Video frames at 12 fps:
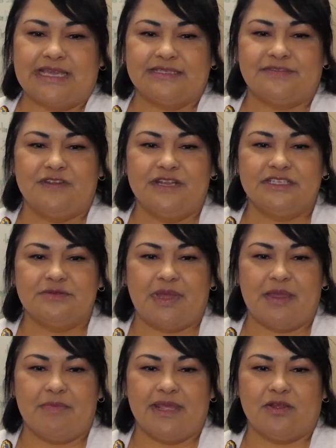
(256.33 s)
I finished
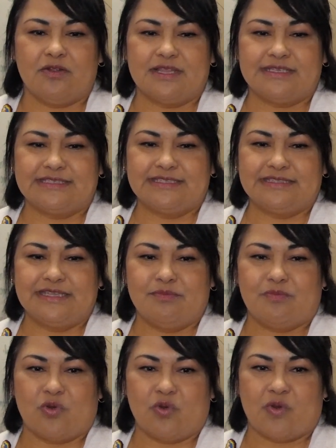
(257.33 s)
my medical
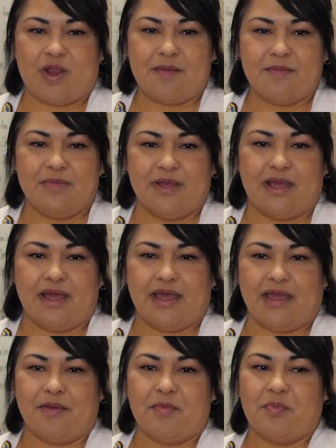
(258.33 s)
assistant program,
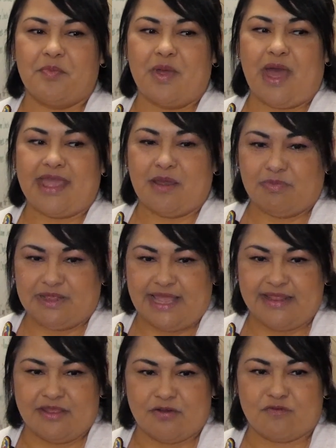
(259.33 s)
I
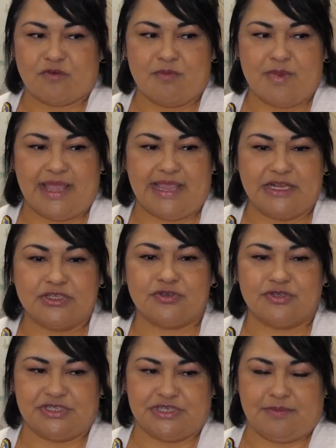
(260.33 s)
applied there for my
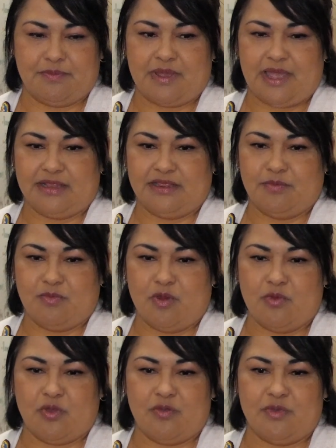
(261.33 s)
internship at
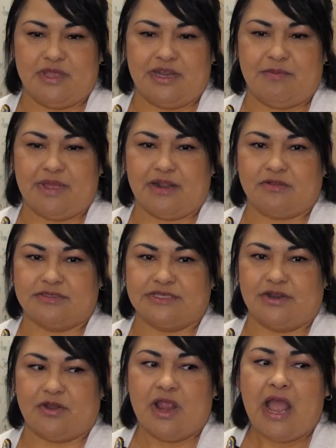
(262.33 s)
Nipomo Community Medical
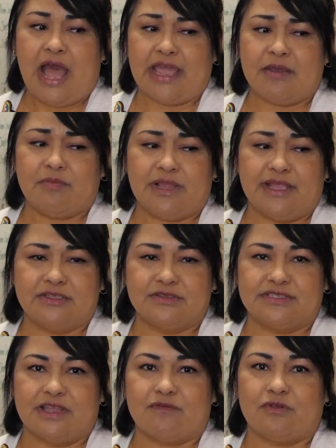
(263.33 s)
Center. I applied
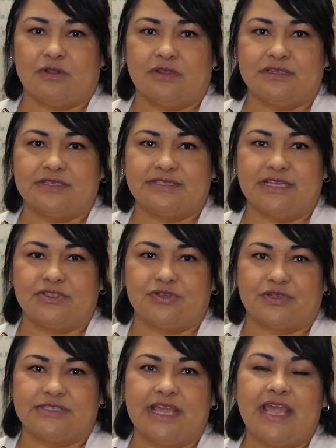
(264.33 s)
to several
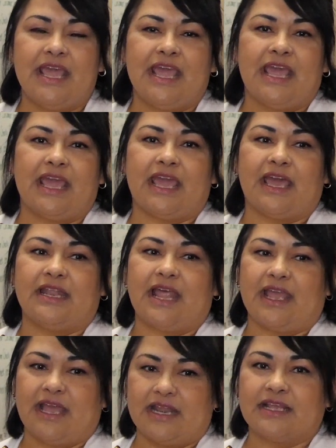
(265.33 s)
centers,
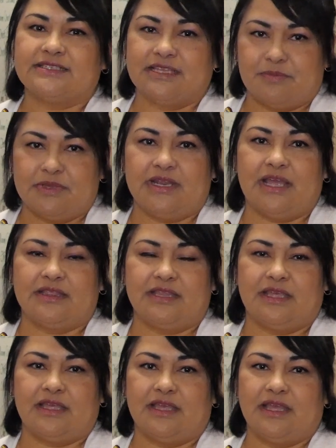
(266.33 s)
and I got accepted
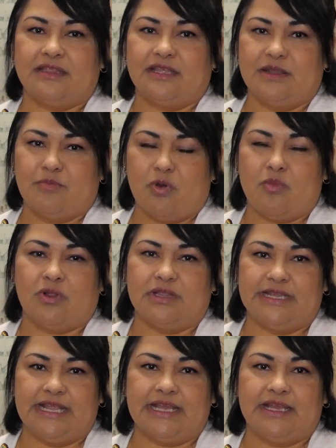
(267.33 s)
at the Nipomo
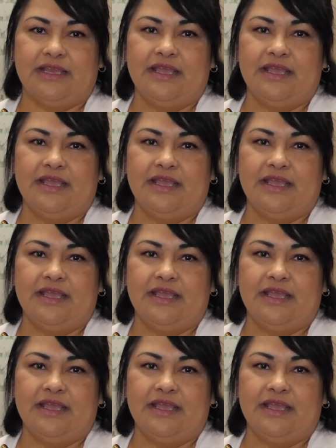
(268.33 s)
Clinic,